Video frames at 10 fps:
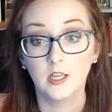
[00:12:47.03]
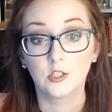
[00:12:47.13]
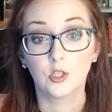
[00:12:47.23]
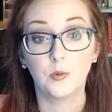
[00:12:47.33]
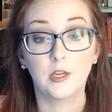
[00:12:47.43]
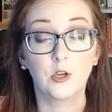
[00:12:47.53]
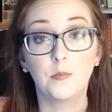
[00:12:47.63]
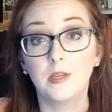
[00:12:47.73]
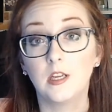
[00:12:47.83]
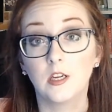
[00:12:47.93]
So it could
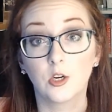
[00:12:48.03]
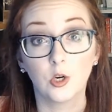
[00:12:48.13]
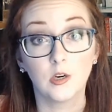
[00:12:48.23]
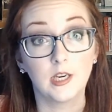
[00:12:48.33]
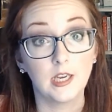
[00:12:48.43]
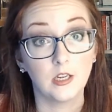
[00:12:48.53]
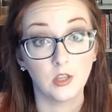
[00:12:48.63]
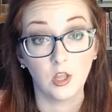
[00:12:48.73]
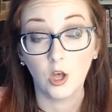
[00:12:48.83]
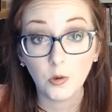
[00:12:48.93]
be occurring
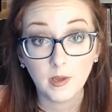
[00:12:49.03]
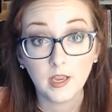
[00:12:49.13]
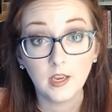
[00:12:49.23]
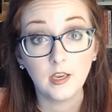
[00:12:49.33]
in the hallway,